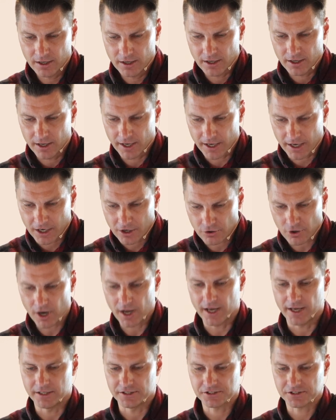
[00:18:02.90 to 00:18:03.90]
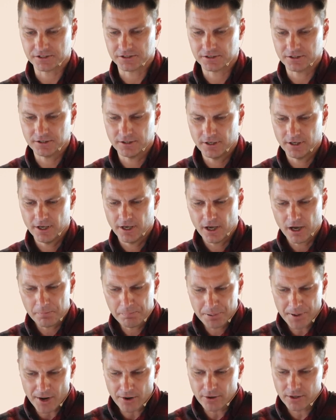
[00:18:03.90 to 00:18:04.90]
in Christ.
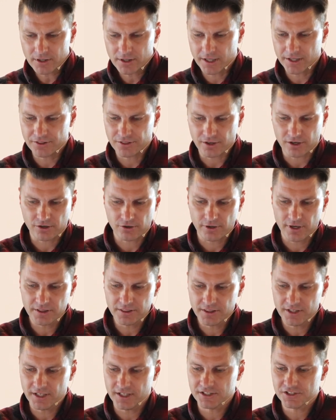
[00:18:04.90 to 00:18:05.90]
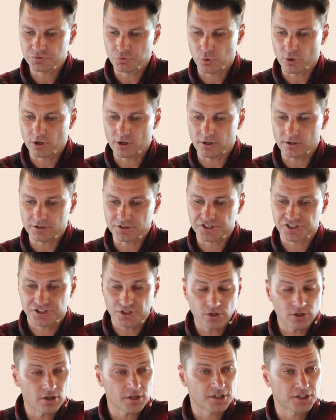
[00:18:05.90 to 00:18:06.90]
Apparently, the Corinthians were
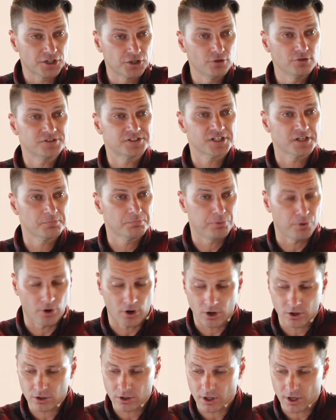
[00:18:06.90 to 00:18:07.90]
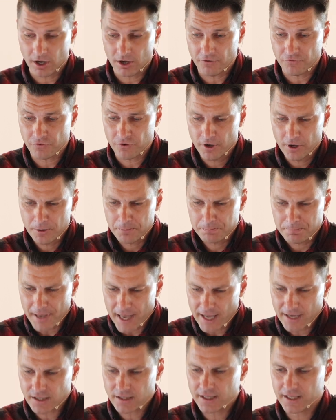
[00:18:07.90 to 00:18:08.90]
still accusing Paul of
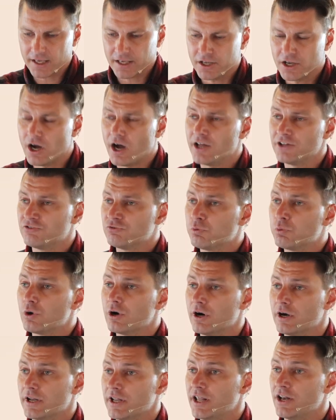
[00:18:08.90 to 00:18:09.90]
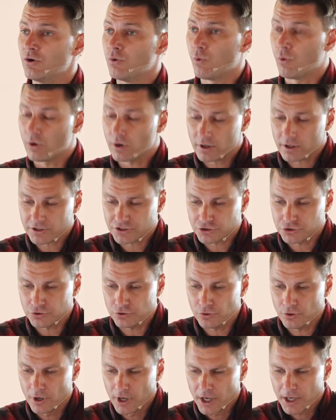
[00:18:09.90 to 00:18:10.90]
peddling God's word in order
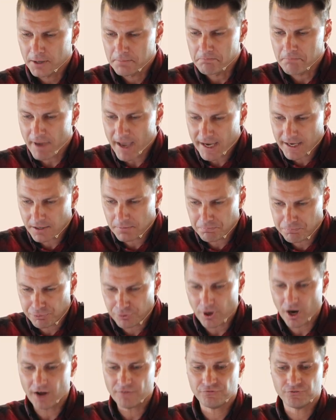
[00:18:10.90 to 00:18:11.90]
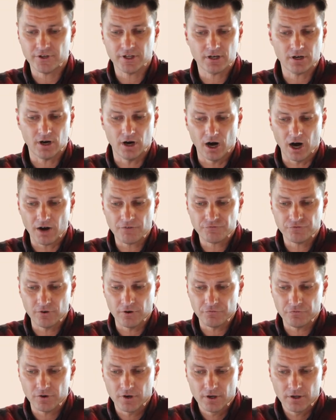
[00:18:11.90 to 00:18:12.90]
to make a profit off
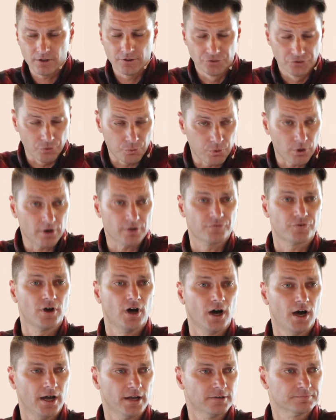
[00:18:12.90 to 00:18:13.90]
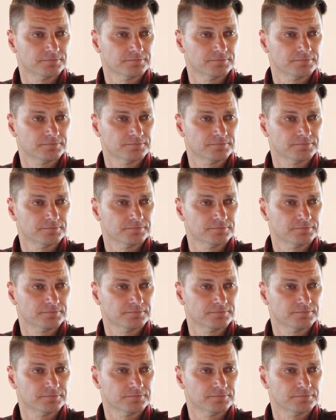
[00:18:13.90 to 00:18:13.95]
of the word of God.